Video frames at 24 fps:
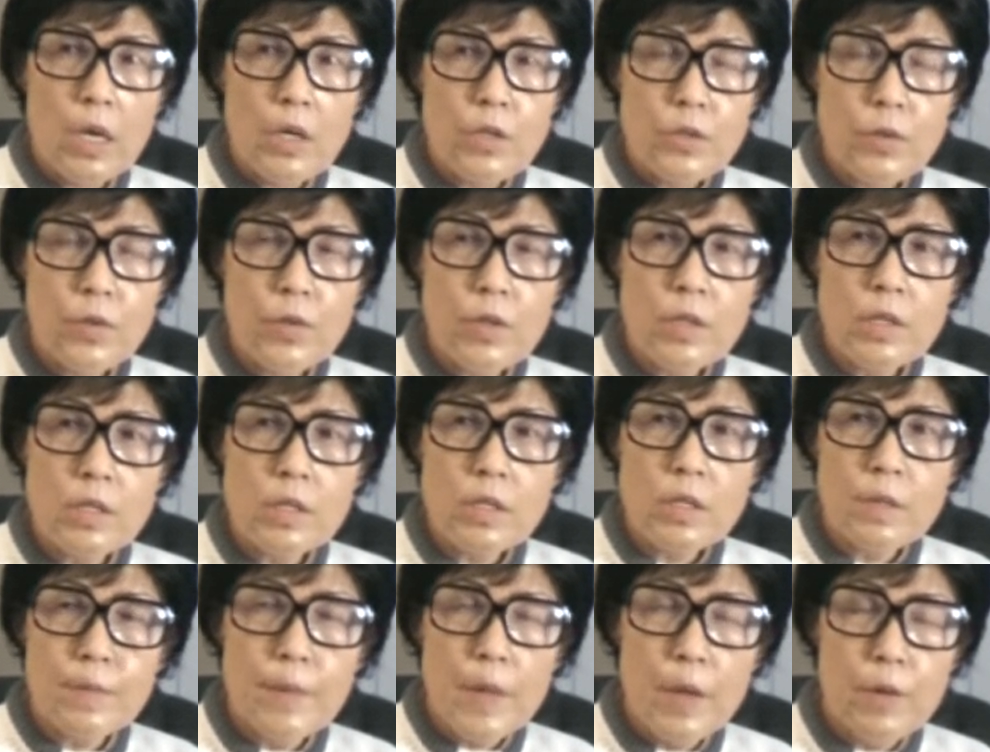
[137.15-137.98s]
So this
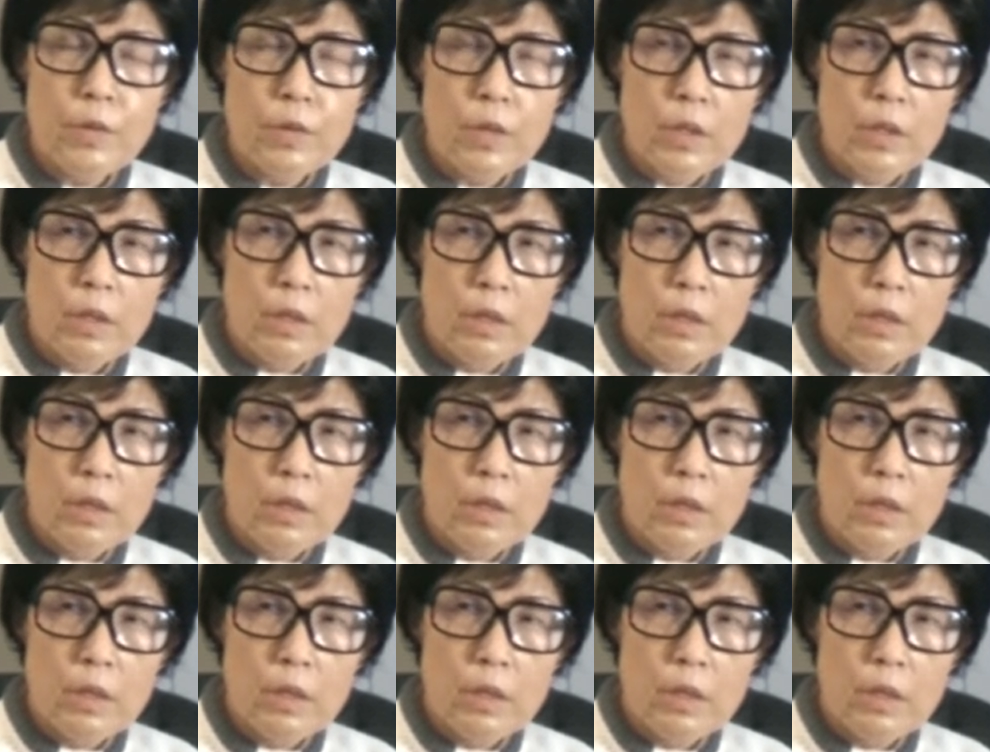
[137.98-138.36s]
is about